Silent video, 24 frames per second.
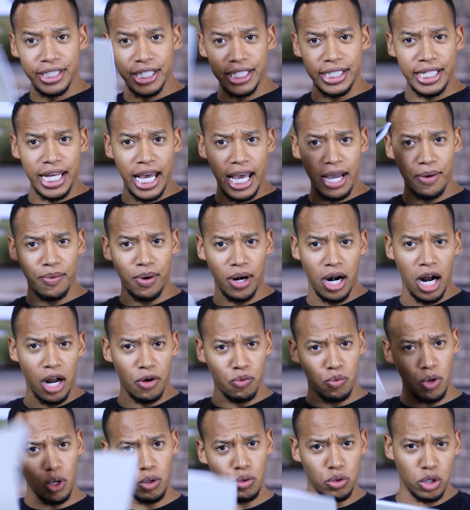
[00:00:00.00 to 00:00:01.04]
today where I
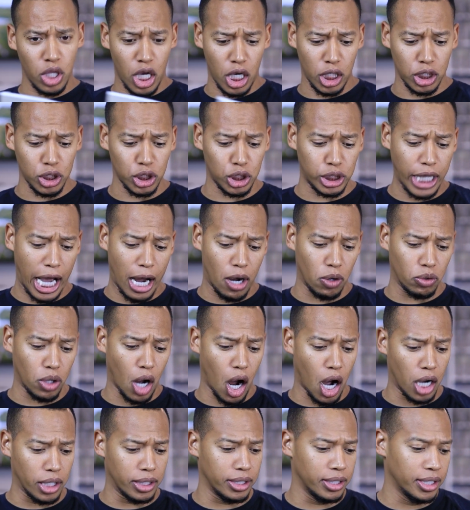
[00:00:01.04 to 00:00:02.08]
wrote things down
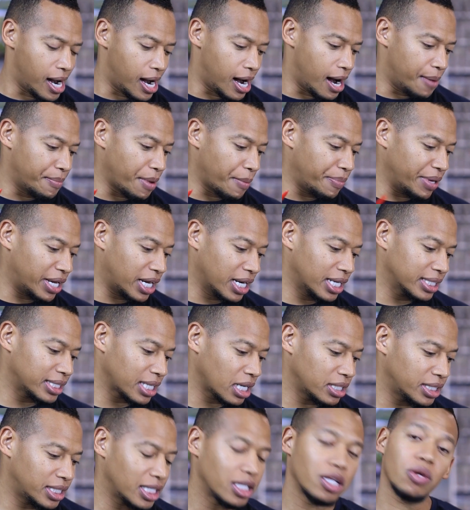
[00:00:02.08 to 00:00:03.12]
on because
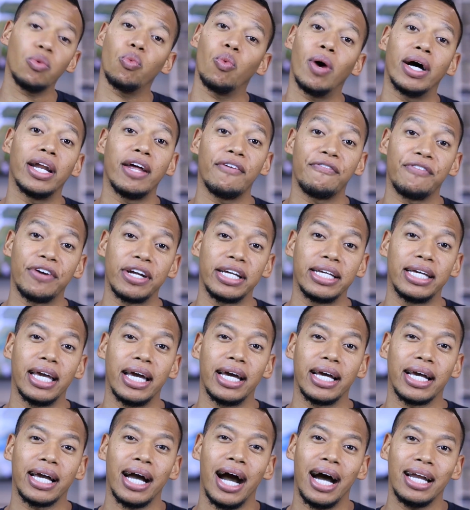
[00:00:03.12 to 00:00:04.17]
I didn't want to
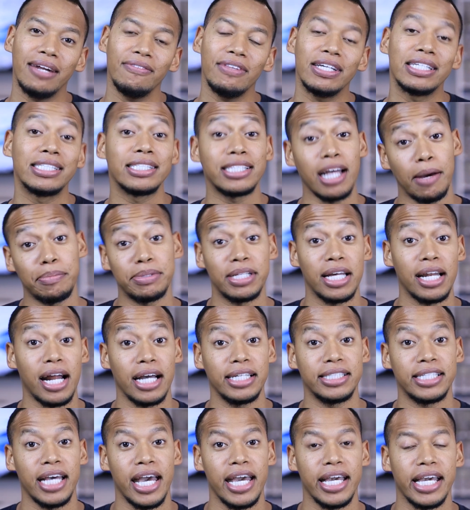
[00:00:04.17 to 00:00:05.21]
forget kind of the steps that
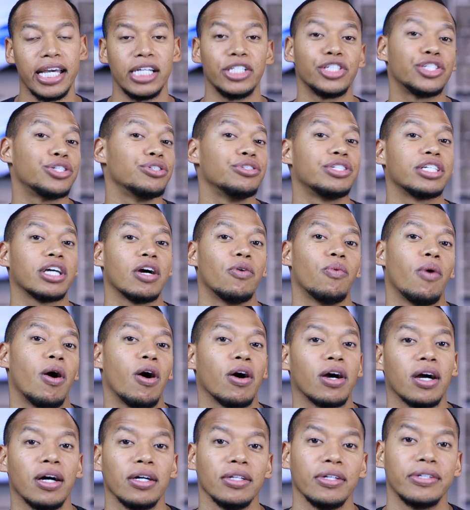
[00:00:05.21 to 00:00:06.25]
I take in choosing a
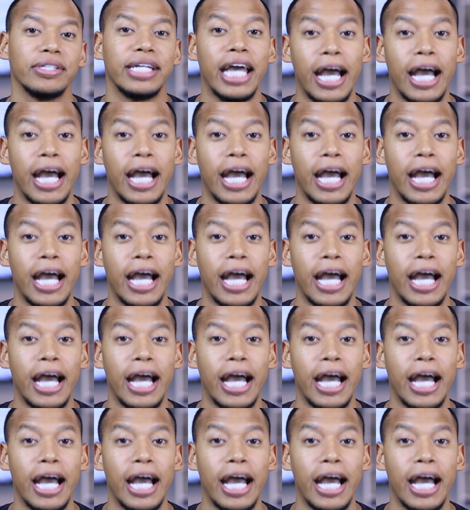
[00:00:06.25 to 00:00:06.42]
wall color.